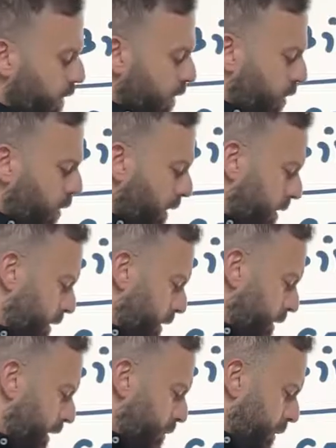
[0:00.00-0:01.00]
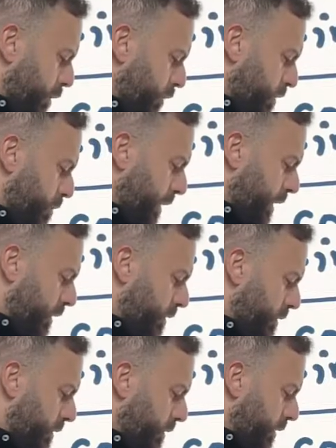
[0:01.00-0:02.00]
Well, let me just make it
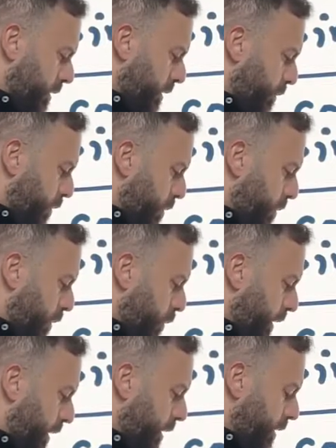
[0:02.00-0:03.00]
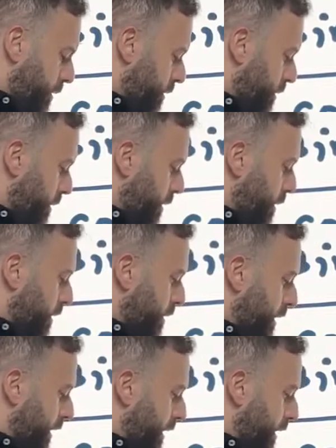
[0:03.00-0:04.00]
in a proper way
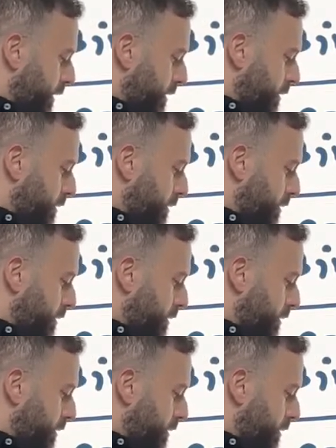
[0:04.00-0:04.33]
again.